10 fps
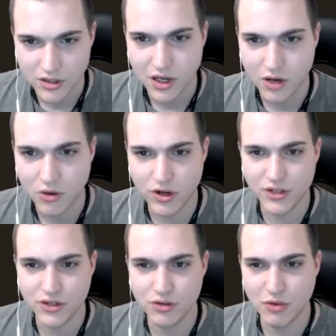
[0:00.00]
According
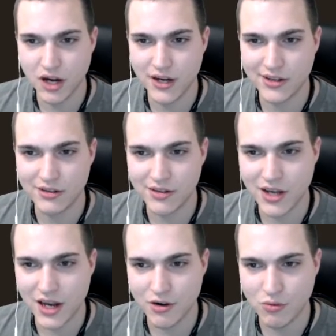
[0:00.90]
to Markets
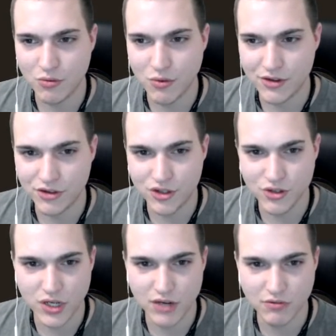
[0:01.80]
Insider, Western
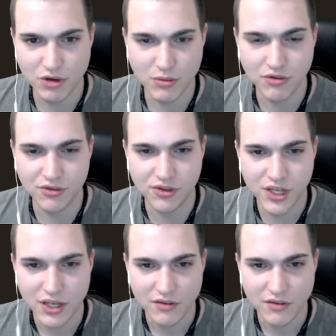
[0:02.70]
Union and Ripple's